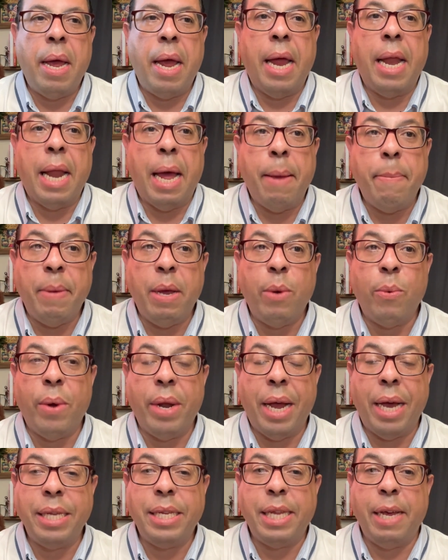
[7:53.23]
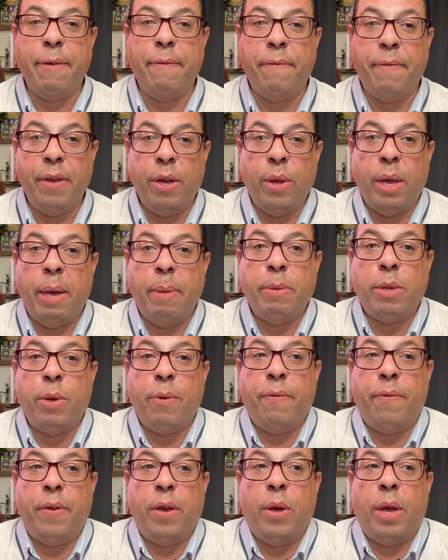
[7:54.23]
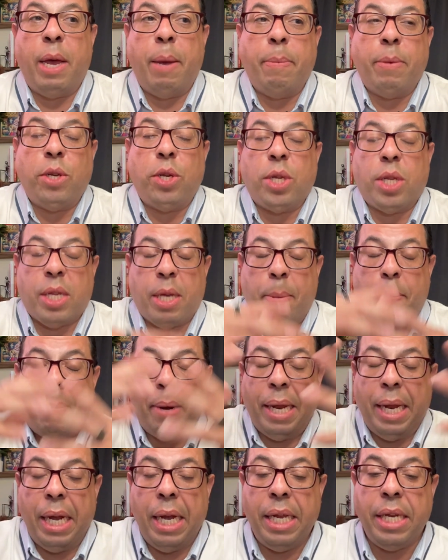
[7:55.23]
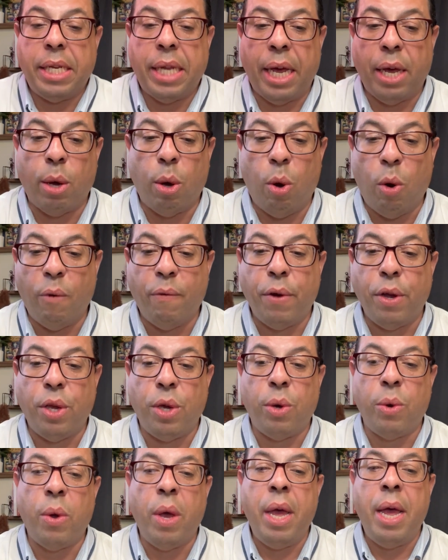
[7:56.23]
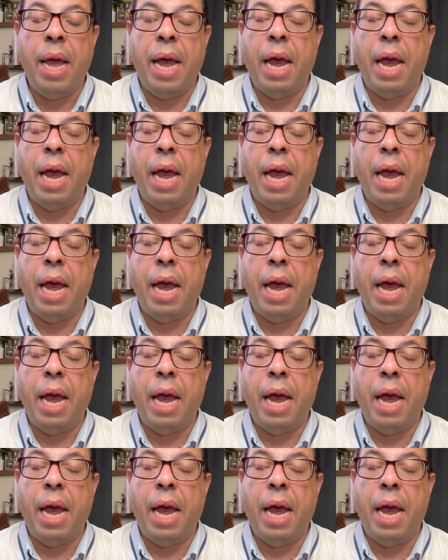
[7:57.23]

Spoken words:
And I mean, when I say feel him, to feel him just completely take over you